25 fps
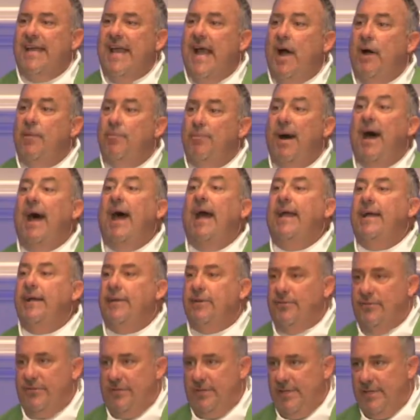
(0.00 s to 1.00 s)
how
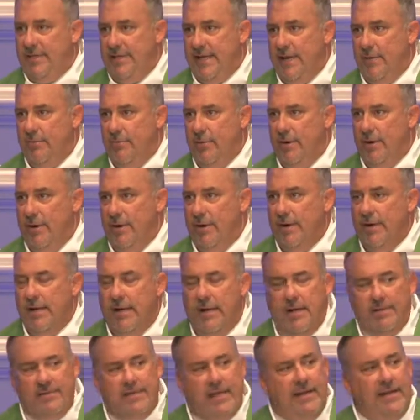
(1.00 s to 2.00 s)
pious that they were.
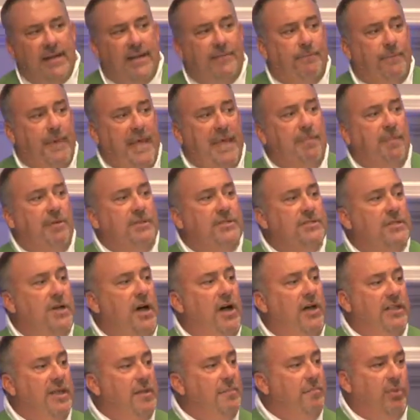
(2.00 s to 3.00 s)
That if people
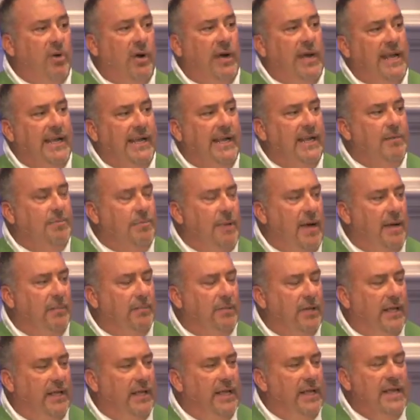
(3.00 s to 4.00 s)
saw them praying in
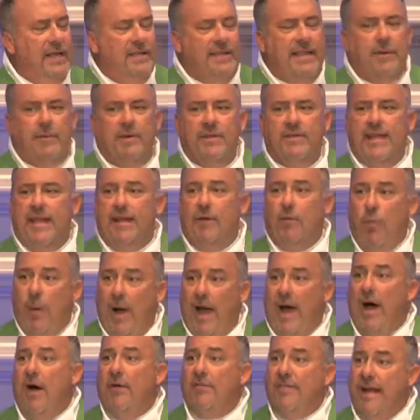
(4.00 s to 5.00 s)
public, they would think,
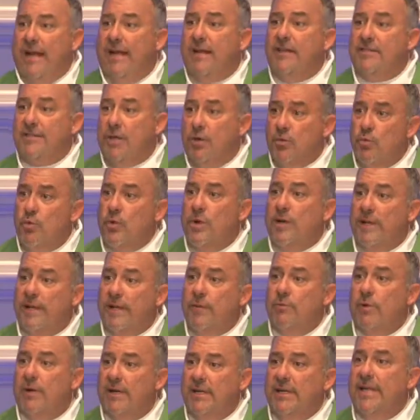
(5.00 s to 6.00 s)
wow, that is a really
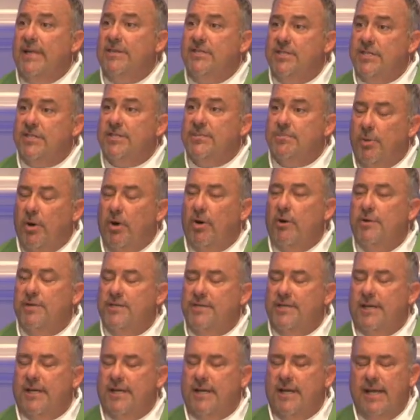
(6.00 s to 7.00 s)
religious
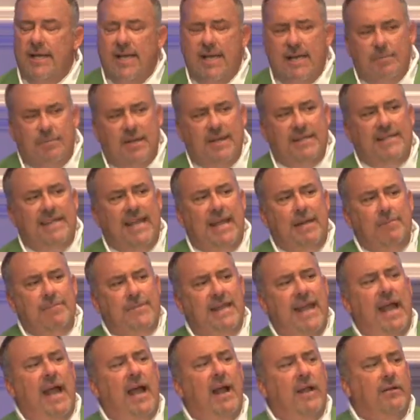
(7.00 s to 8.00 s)
person. But deep
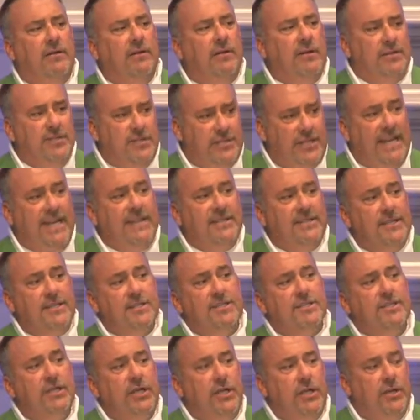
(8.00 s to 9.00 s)
down,
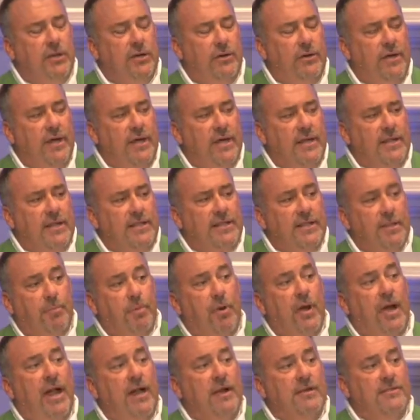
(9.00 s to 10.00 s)
Jesus knew that the
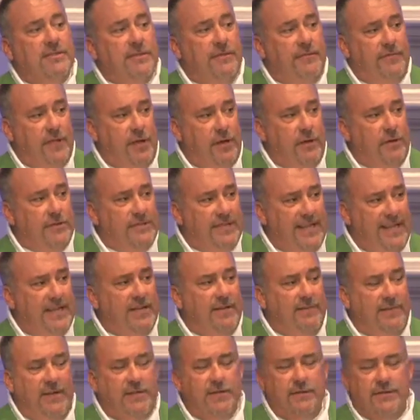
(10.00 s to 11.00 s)
prayers of those
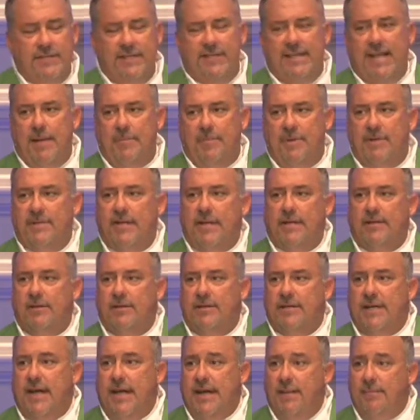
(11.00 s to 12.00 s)
individuals at that particular
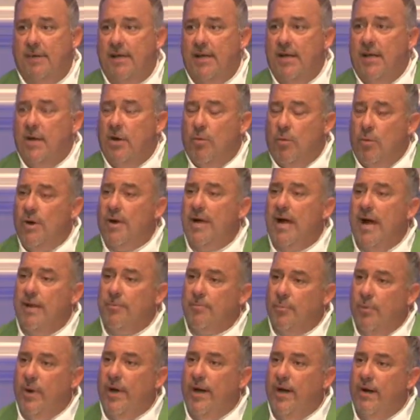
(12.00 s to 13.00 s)
time were
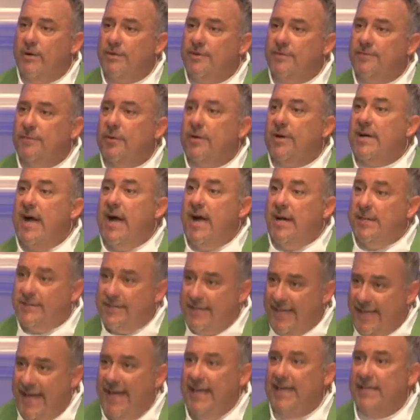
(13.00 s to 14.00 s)
not prayers for God's
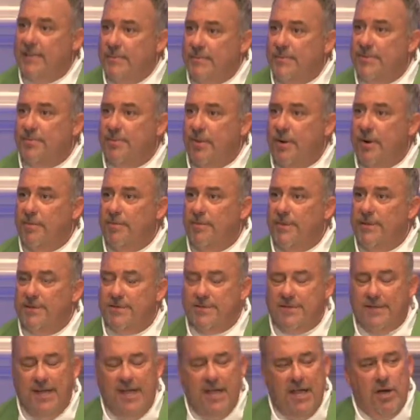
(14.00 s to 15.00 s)
kingdom's
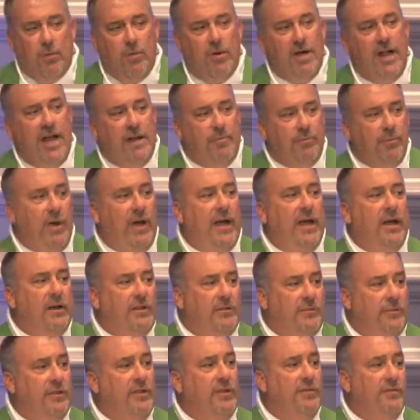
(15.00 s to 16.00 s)
purpose, were not
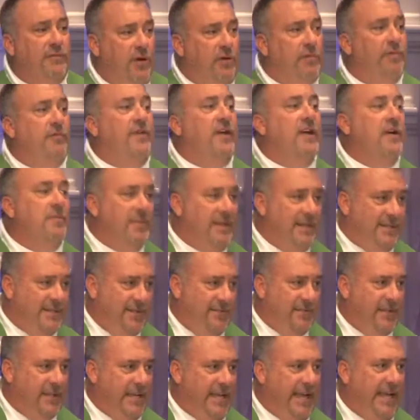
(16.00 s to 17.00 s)
prayers for the fulfillment
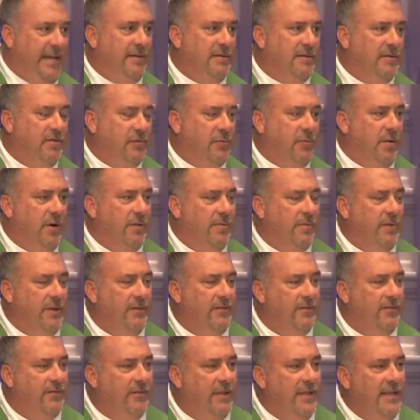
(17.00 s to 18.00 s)
of the kingdom's
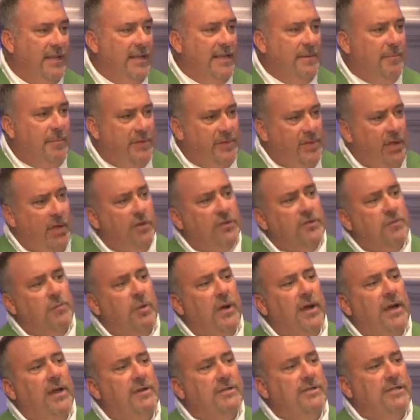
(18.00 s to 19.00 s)
purpose. But those
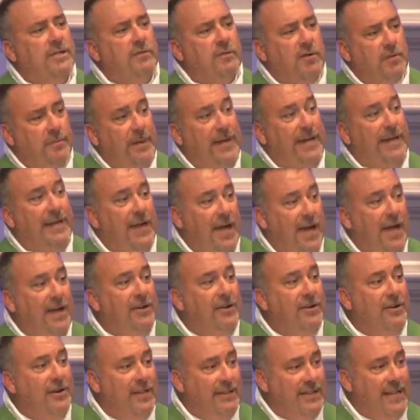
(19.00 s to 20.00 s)
prayers that were being
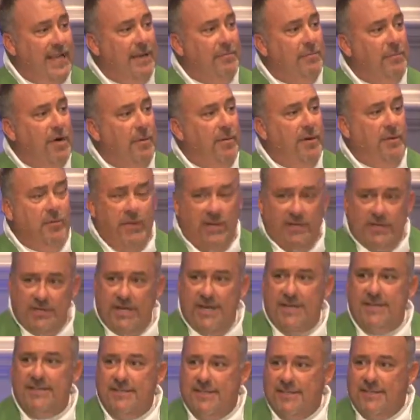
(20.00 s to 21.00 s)
uttered at that moment when
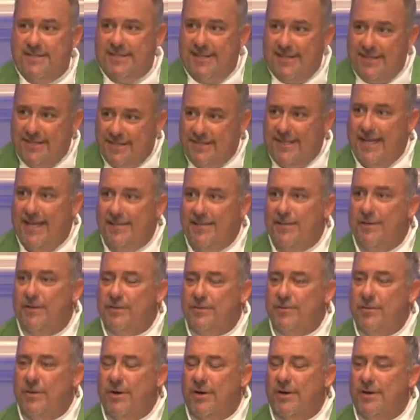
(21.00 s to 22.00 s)
Jesus said
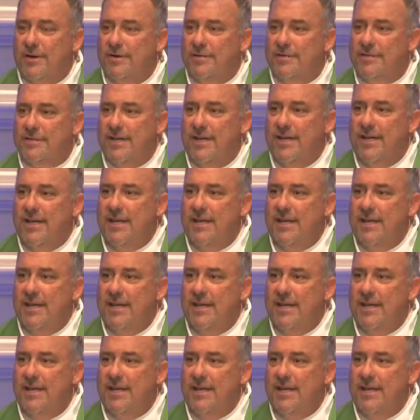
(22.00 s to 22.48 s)
those words